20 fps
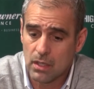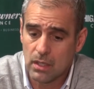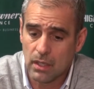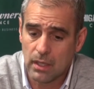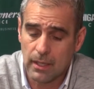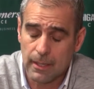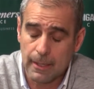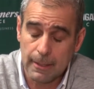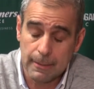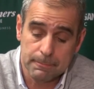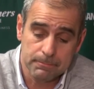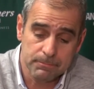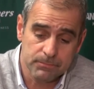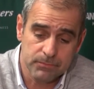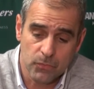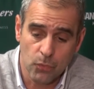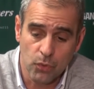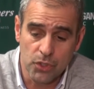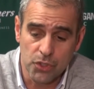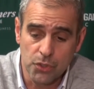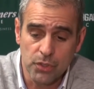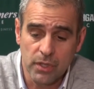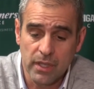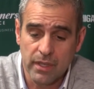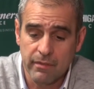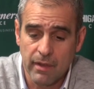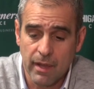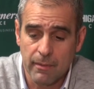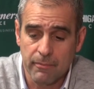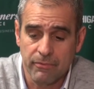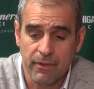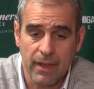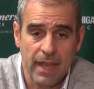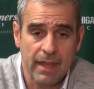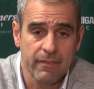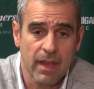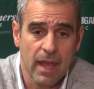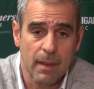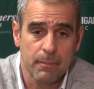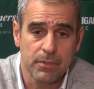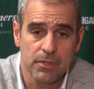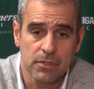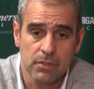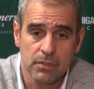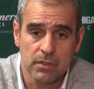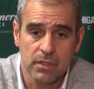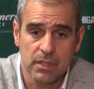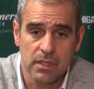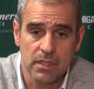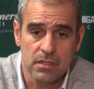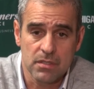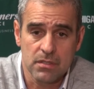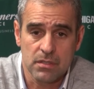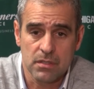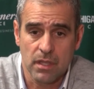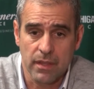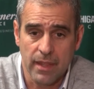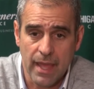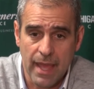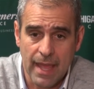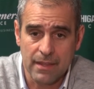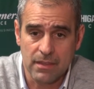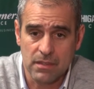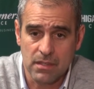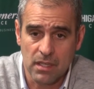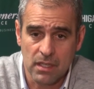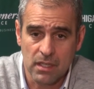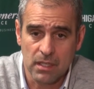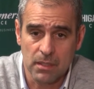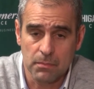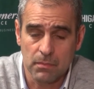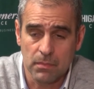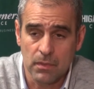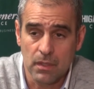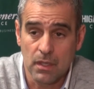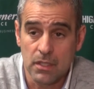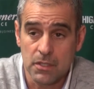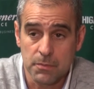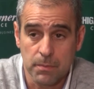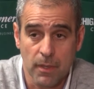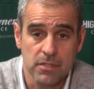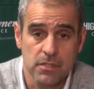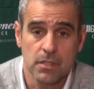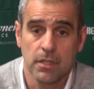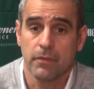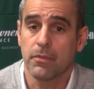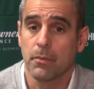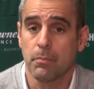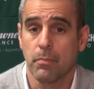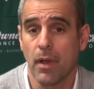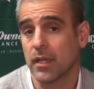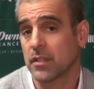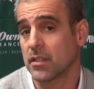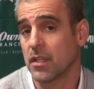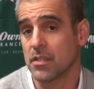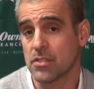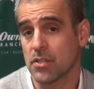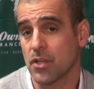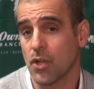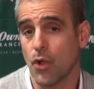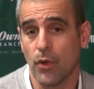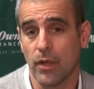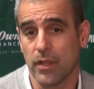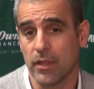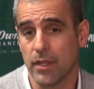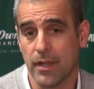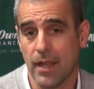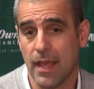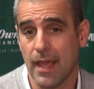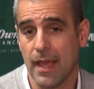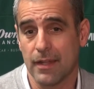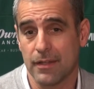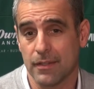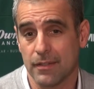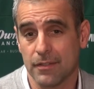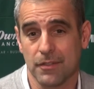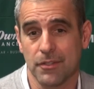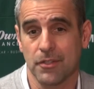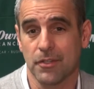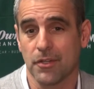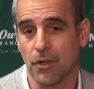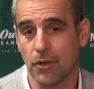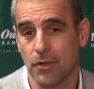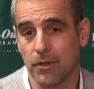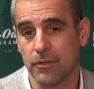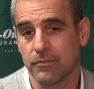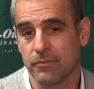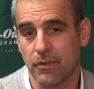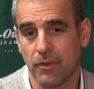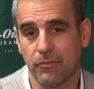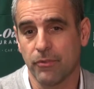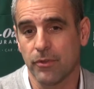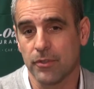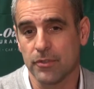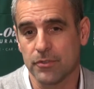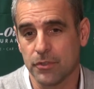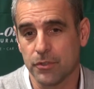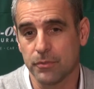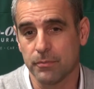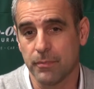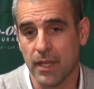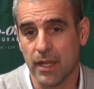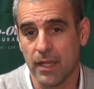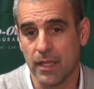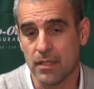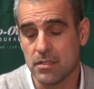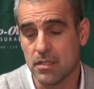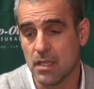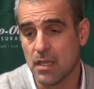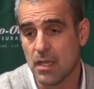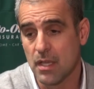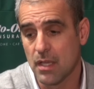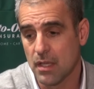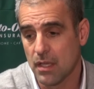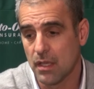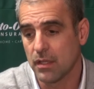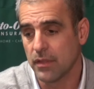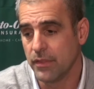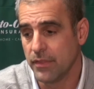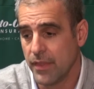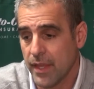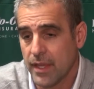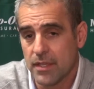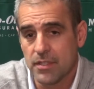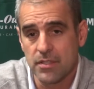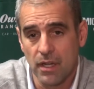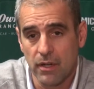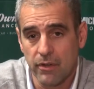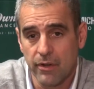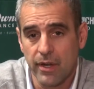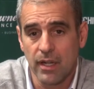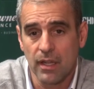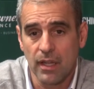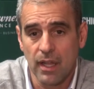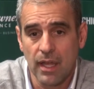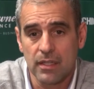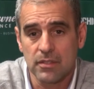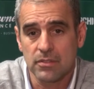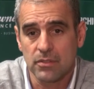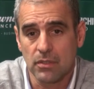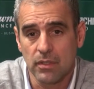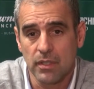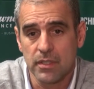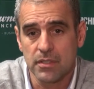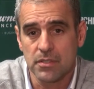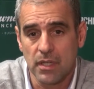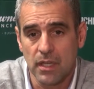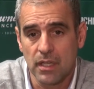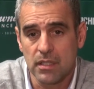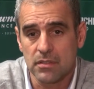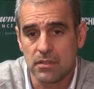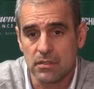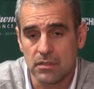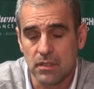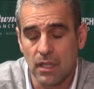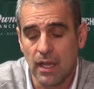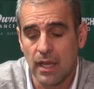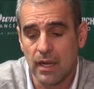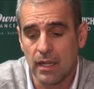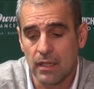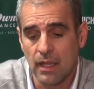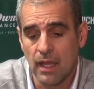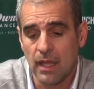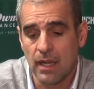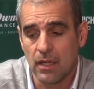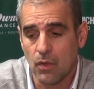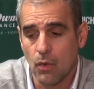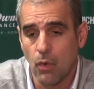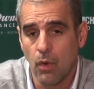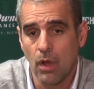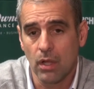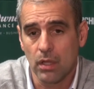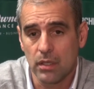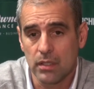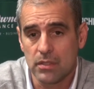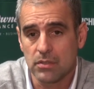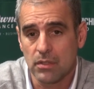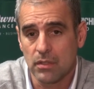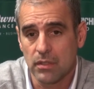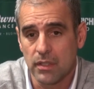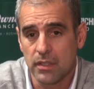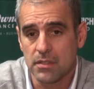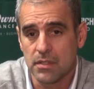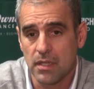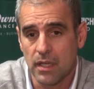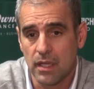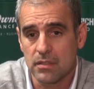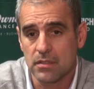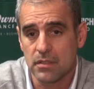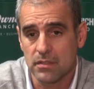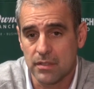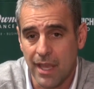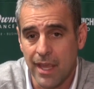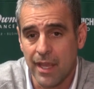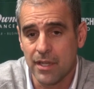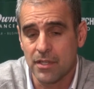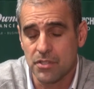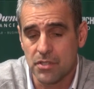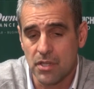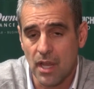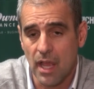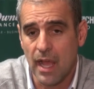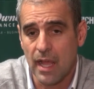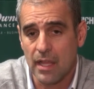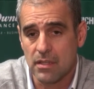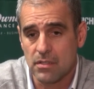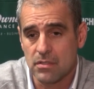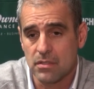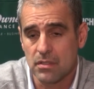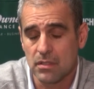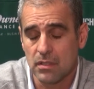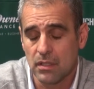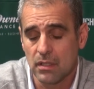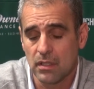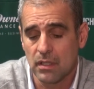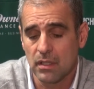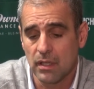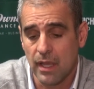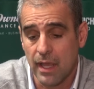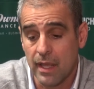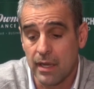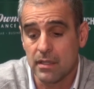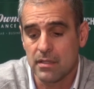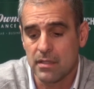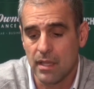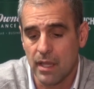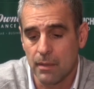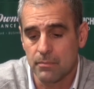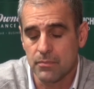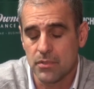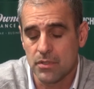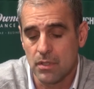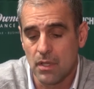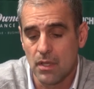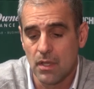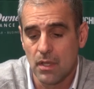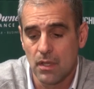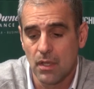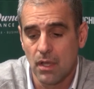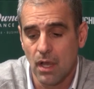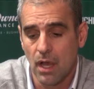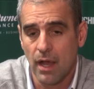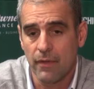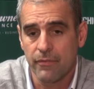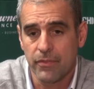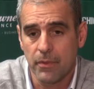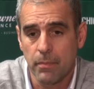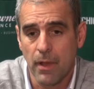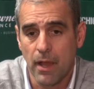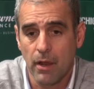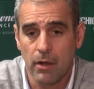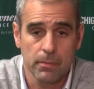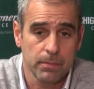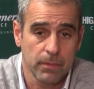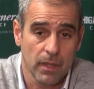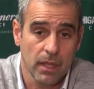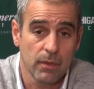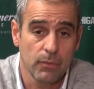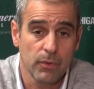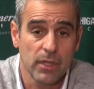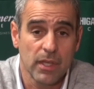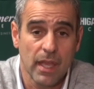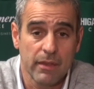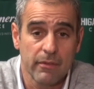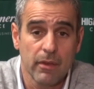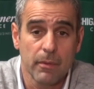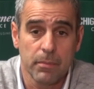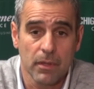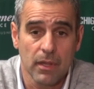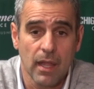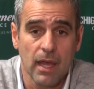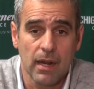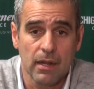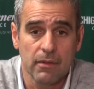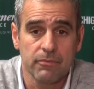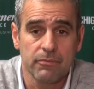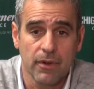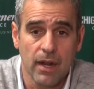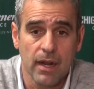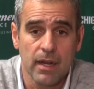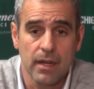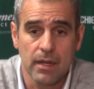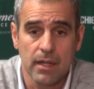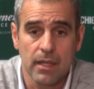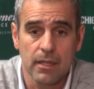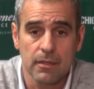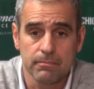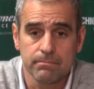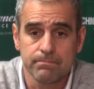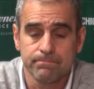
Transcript: um, when you give up five opportunities to that team, especially if the puck doesn't go in the net and you're going a full two minutes, they generate a lot of scoring chances, a lot, a lot of quality scoring chances and shots uh, and attempts off the power play, and we gave up a lot on Friday night.